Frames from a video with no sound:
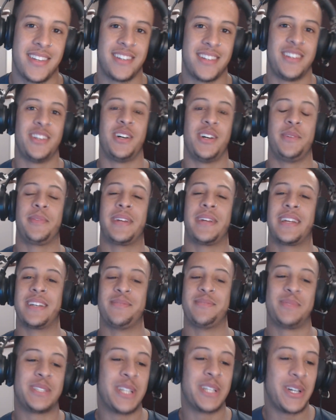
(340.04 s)
You know what I mean?
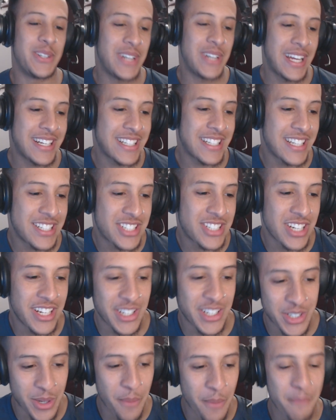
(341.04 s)
But yo, Lady Leshurr, you
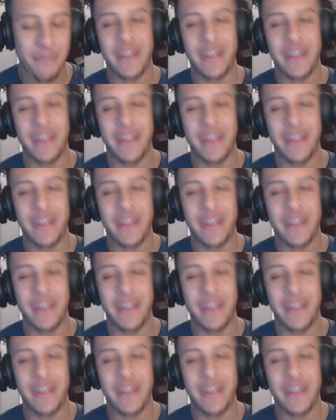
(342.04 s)
done